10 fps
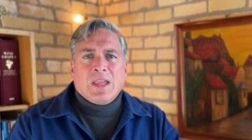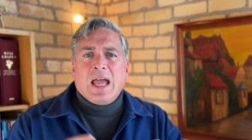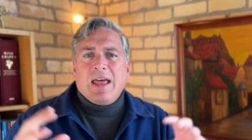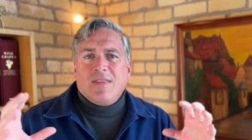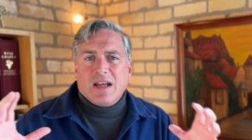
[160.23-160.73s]

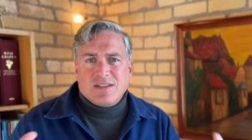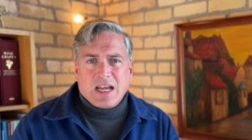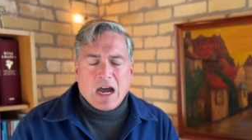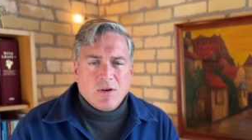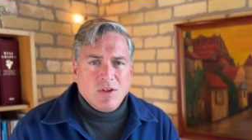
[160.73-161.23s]
and that's
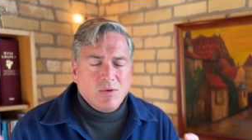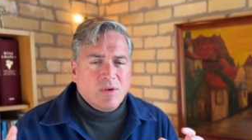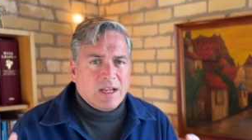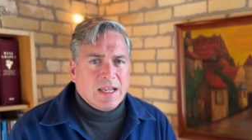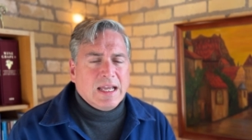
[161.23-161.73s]
how you
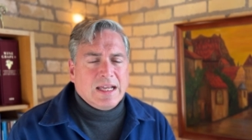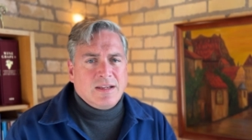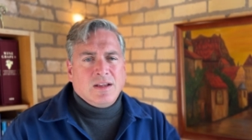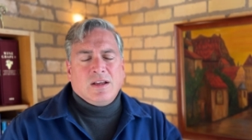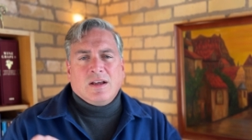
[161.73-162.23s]
get
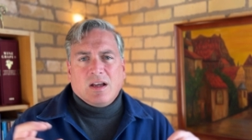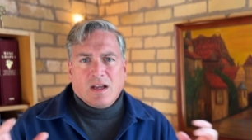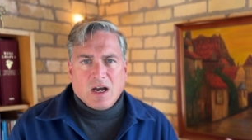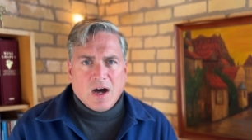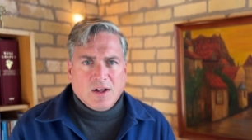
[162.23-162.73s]

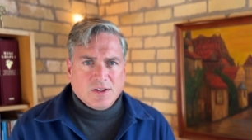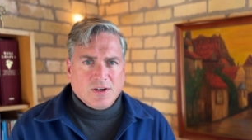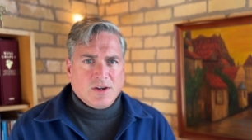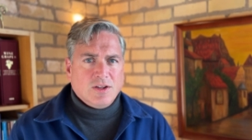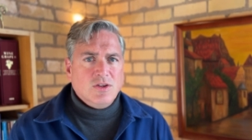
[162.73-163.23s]

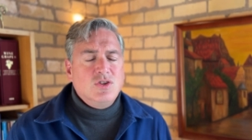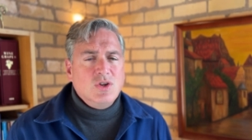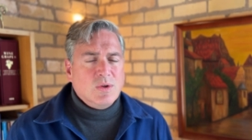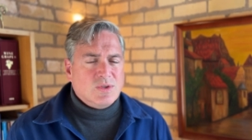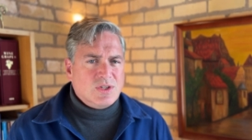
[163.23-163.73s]
colored
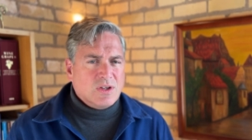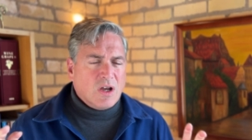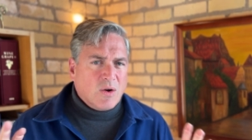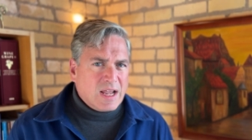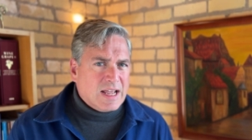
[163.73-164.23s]
juice.
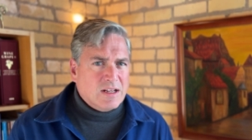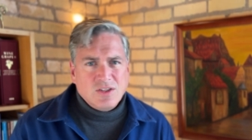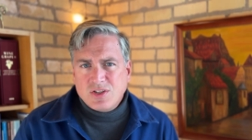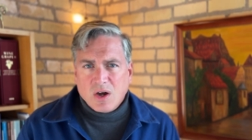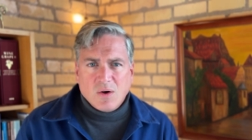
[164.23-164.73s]
Okay,
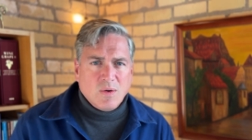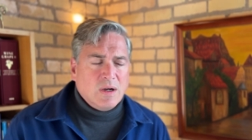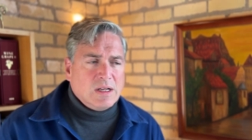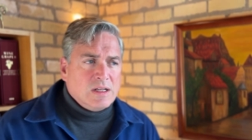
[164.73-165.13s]
so